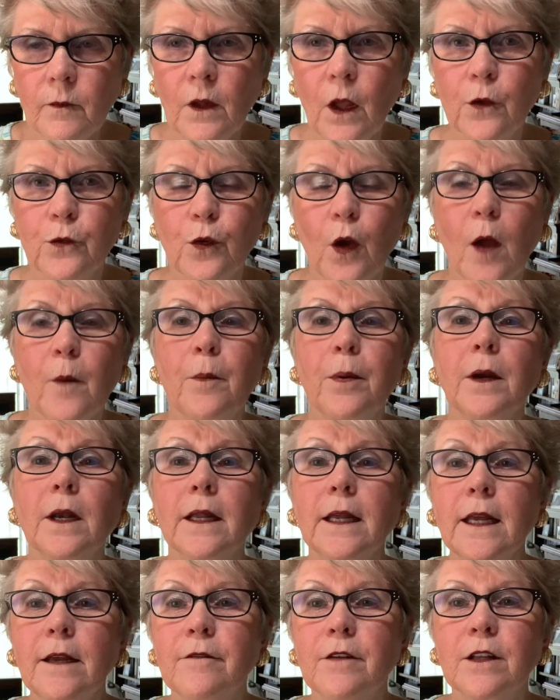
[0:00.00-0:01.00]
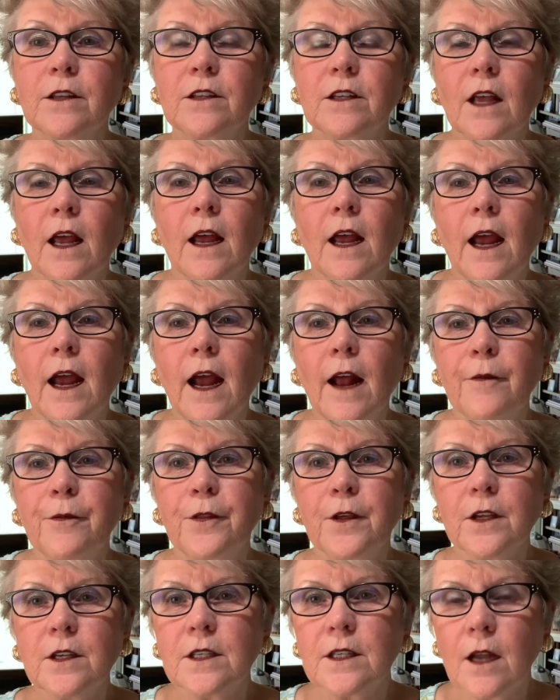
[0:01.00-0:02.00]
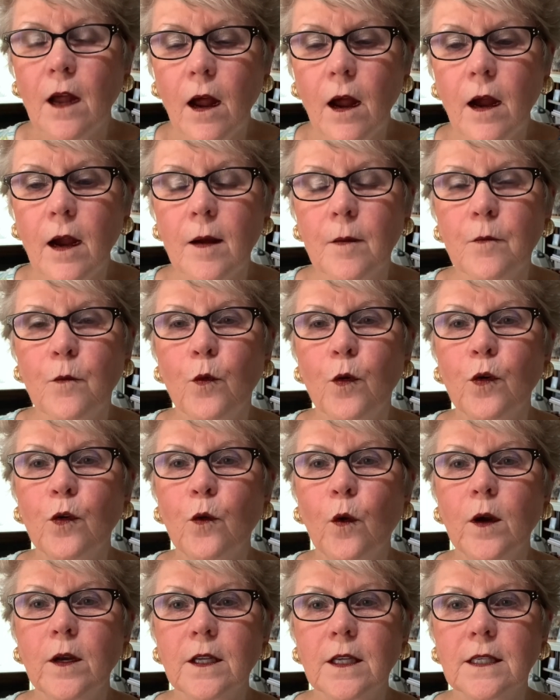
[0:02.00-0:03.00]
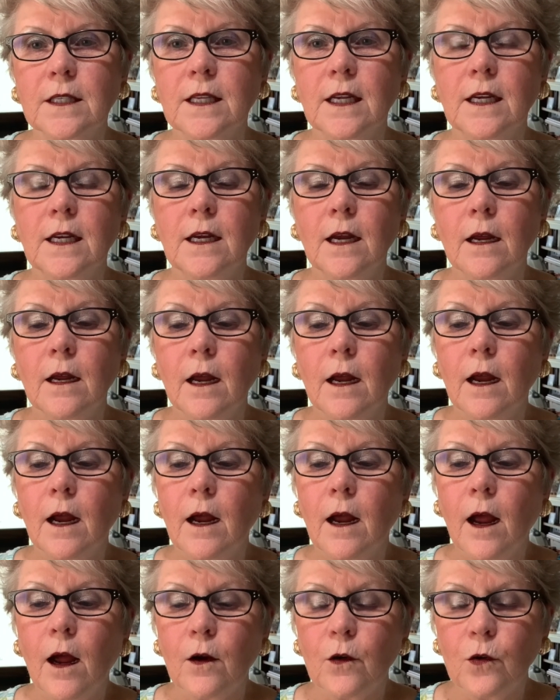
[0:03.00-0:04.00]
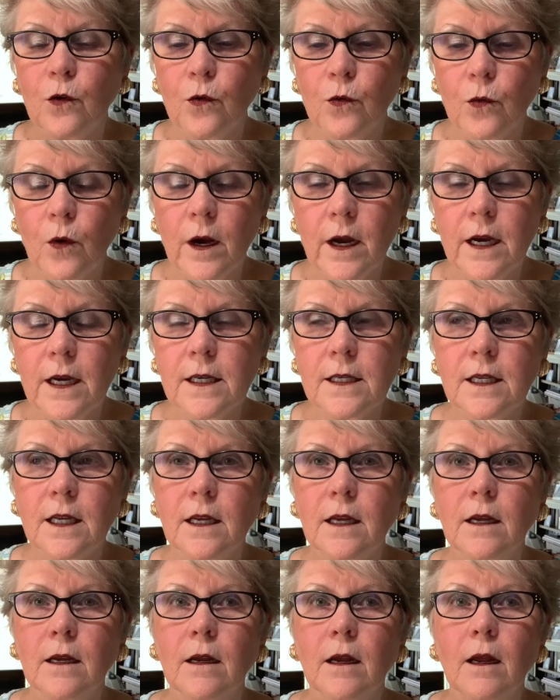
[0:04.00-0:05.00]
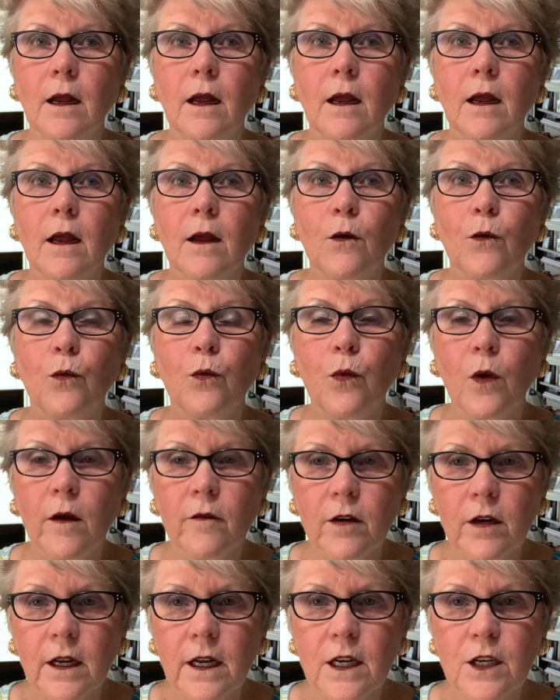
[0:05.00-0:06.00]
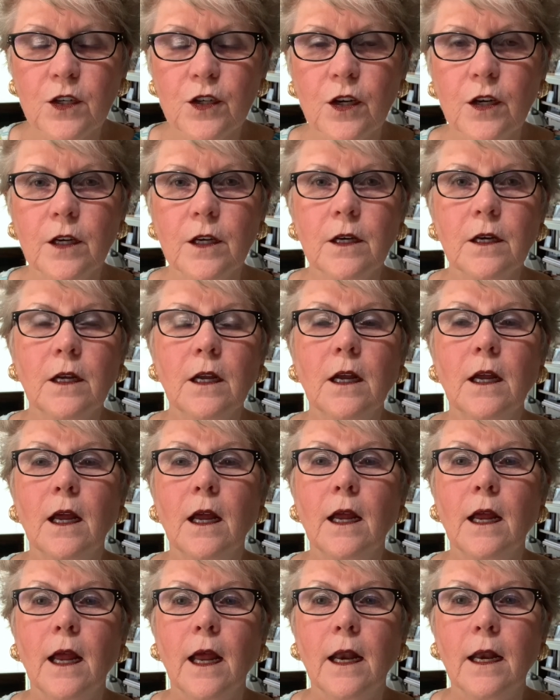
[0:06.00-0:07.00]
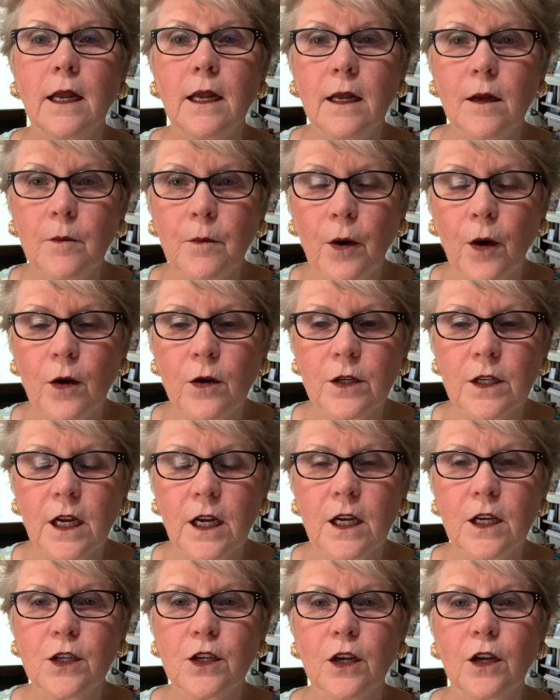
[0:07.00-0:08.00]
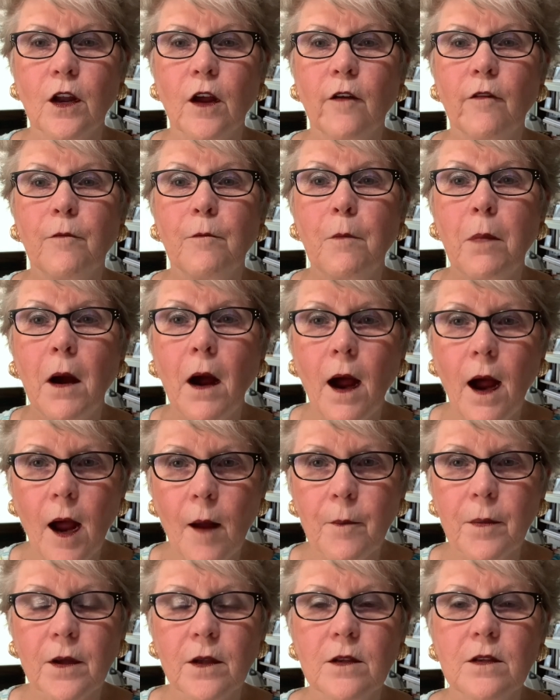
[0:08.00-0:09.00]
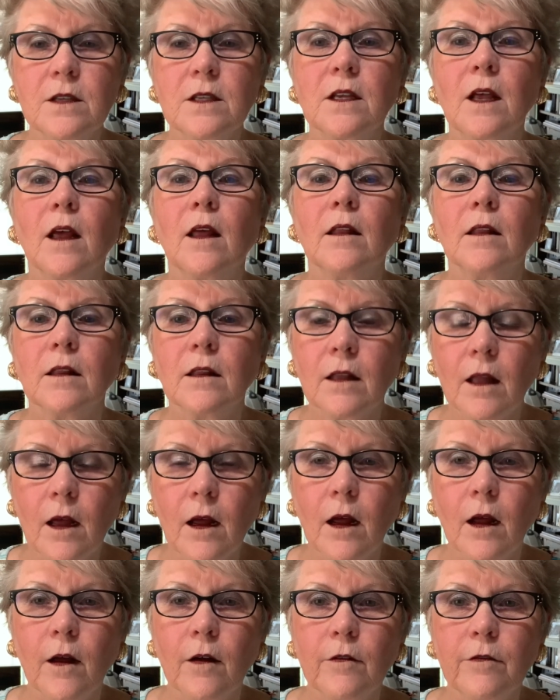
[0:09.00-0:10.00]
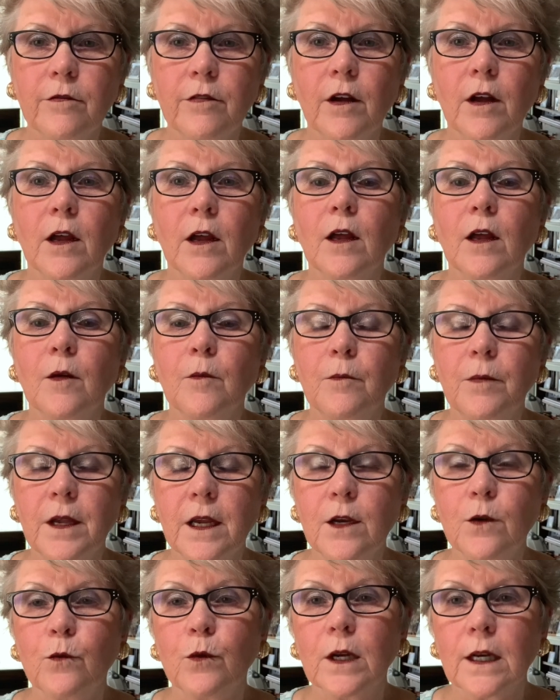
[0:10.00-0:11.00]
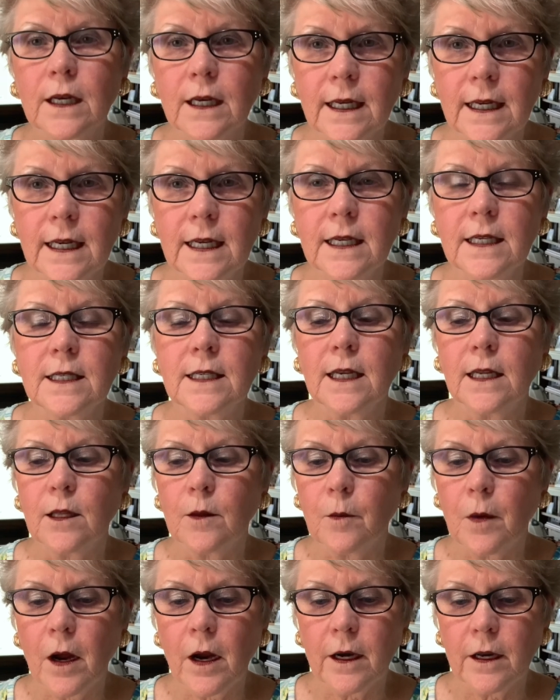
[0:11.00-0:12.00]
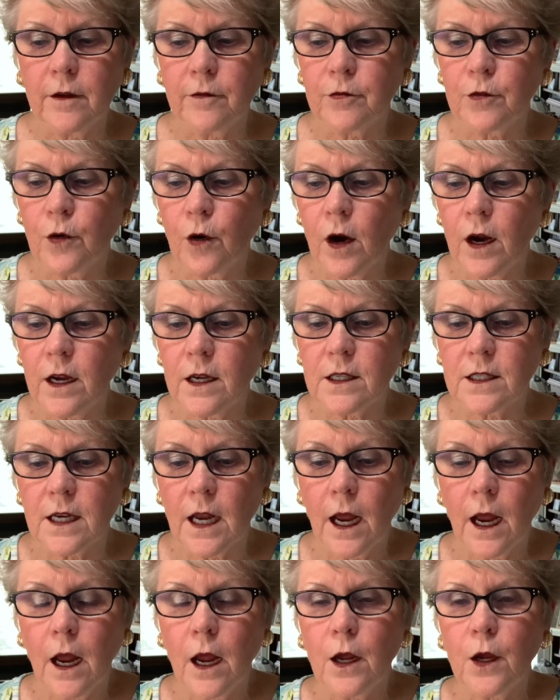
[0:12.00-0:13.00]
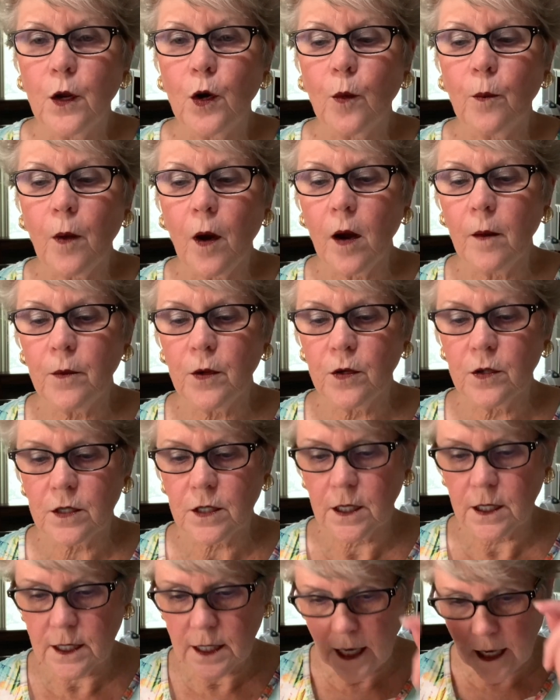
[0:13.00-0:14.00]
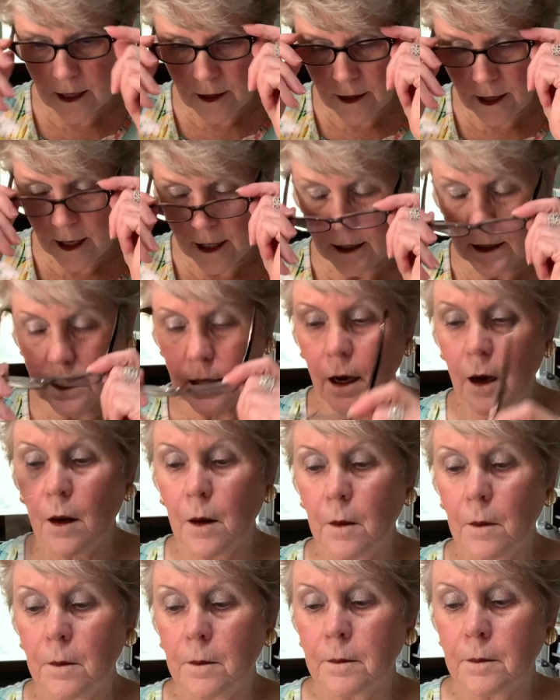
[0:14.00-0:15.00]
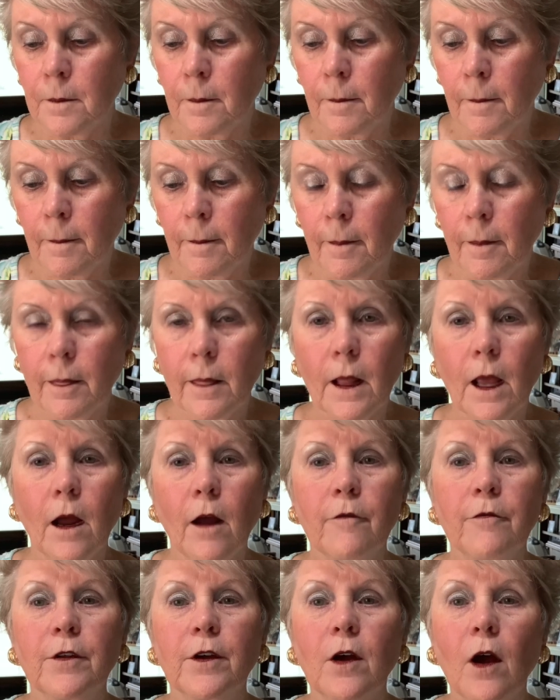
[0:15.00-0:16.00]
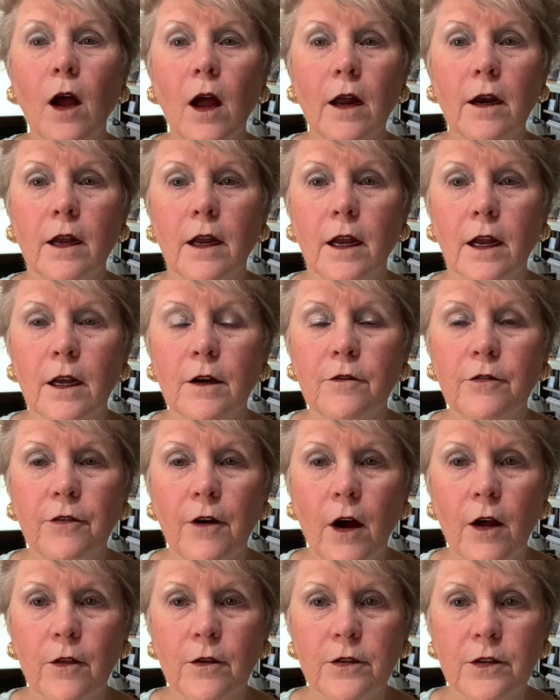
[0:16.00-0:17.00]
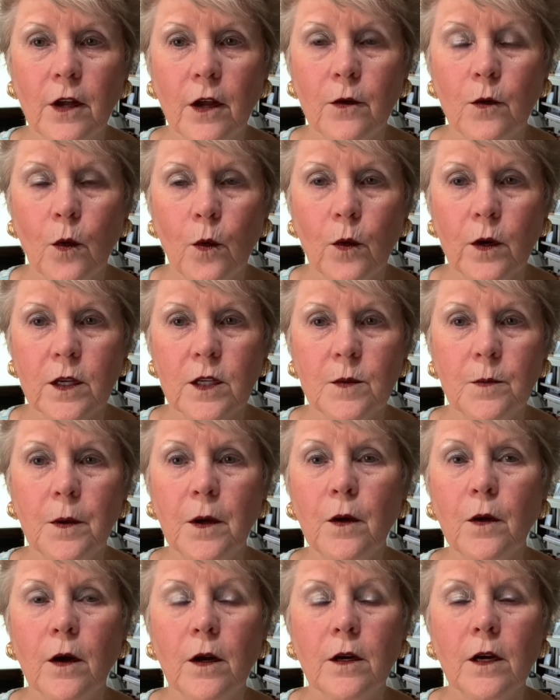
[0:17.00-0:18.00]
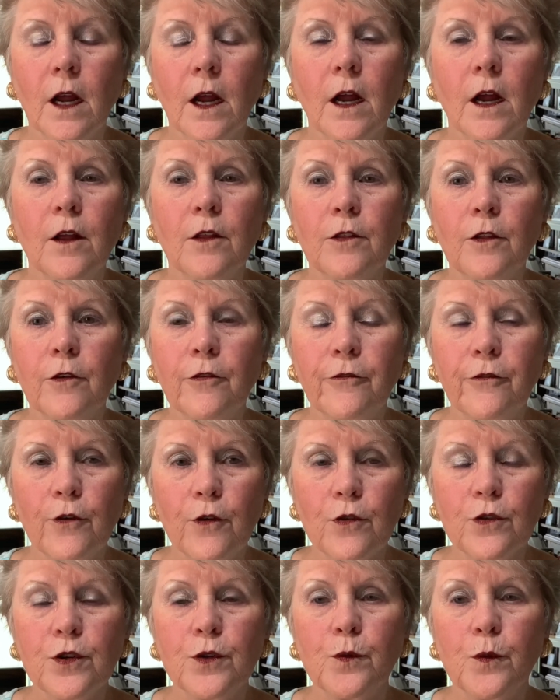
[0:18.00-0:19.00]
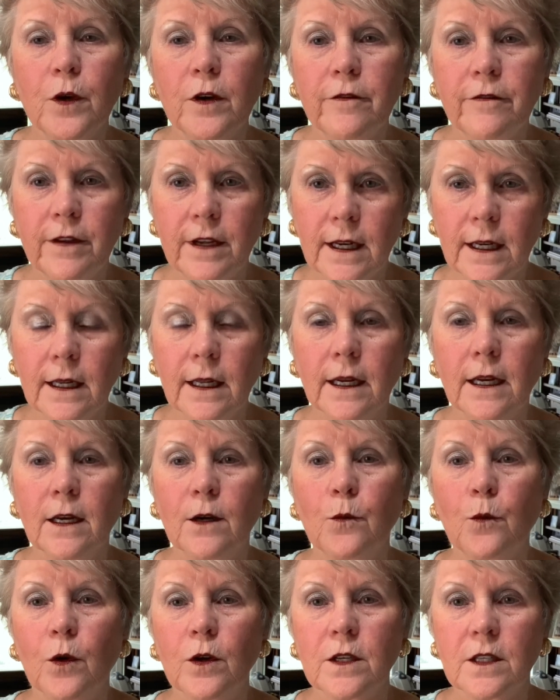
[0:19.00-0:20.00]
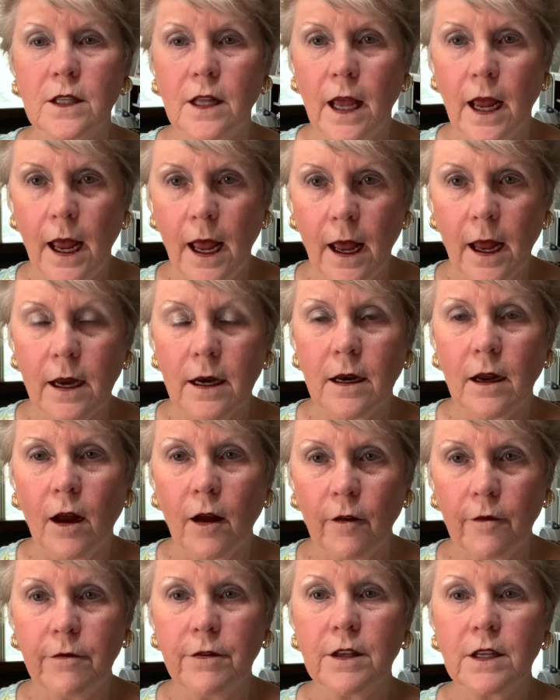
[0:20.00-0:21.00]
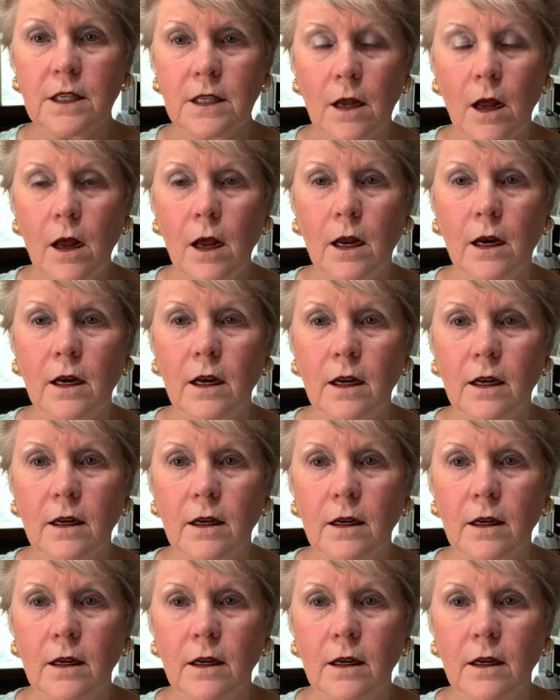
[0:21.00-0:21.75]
So I believe it's at this time we're going to see a great revelation and impartation of Papa's love being released in the body of Christ. You know, Bob used to say that of the Godhead, Father, Son, Holy Spirit, the first revealing was that of the Son.